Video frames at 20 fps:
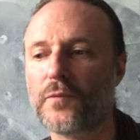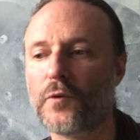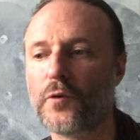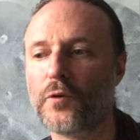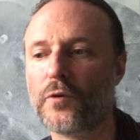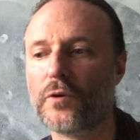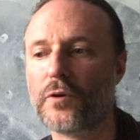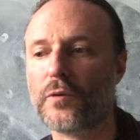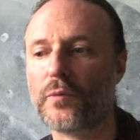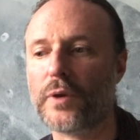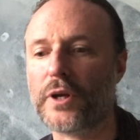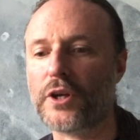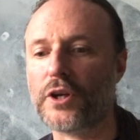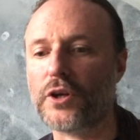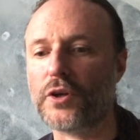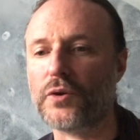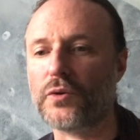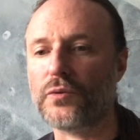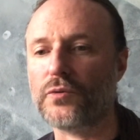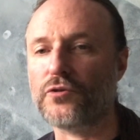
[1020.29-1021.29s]
or when
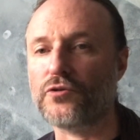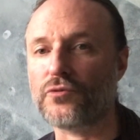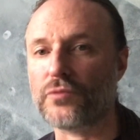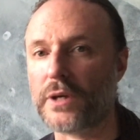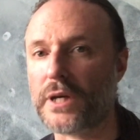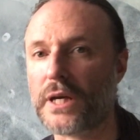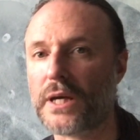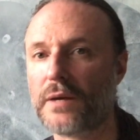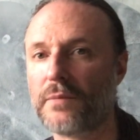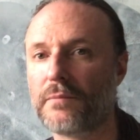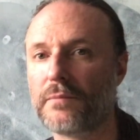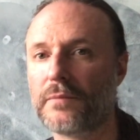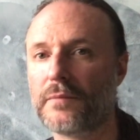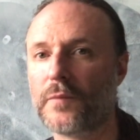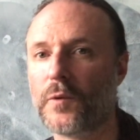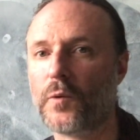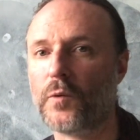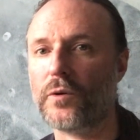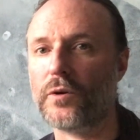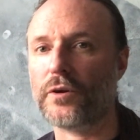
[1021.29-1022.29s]
you dream,
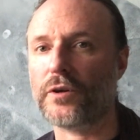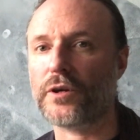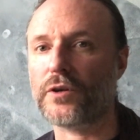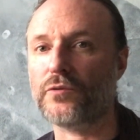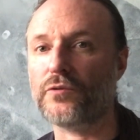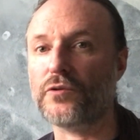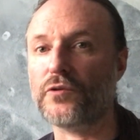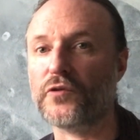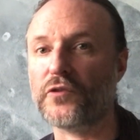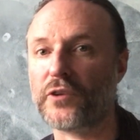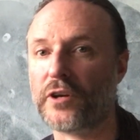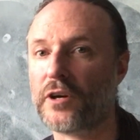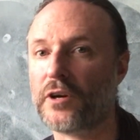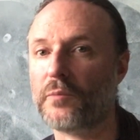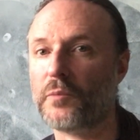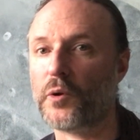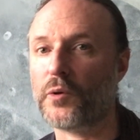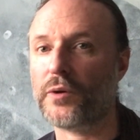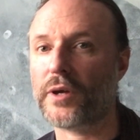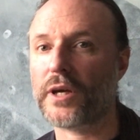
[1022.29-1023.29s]
or you do
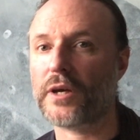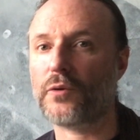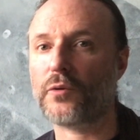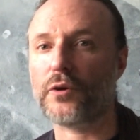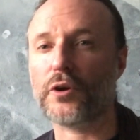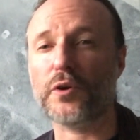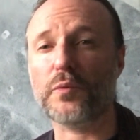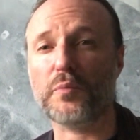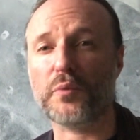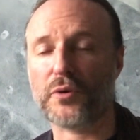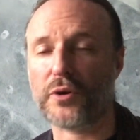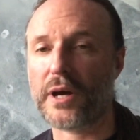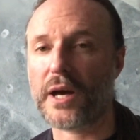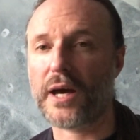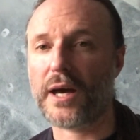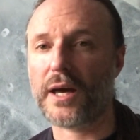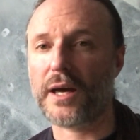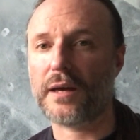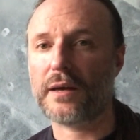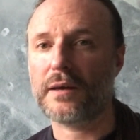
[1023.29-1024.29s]
ceremony, or you
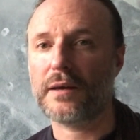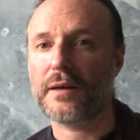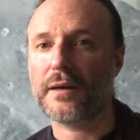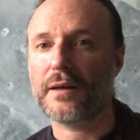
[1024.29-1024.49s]
pray,